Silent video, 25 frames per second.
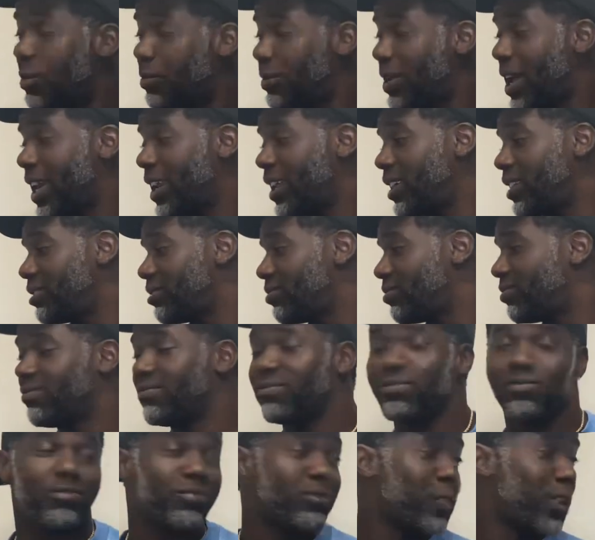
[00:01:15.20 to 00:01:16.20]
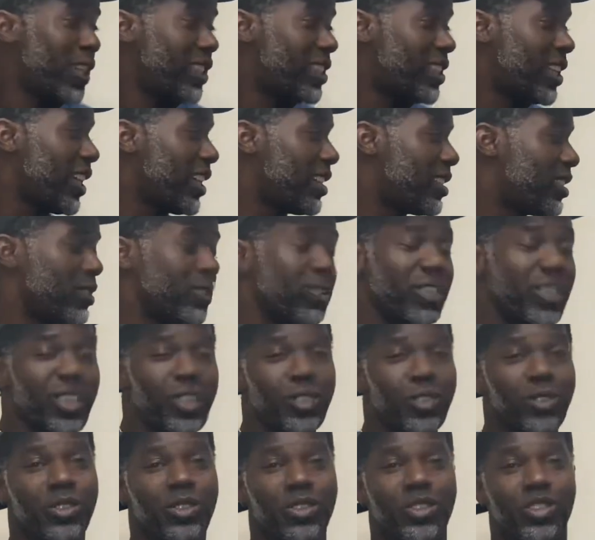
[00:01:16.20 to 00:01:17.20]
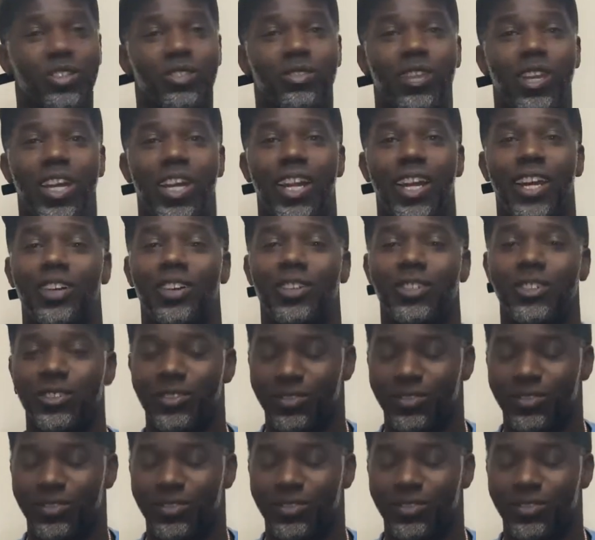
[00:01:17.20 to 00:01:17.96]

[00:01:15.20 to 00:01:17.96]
I'm not at Ready Take Studios right now.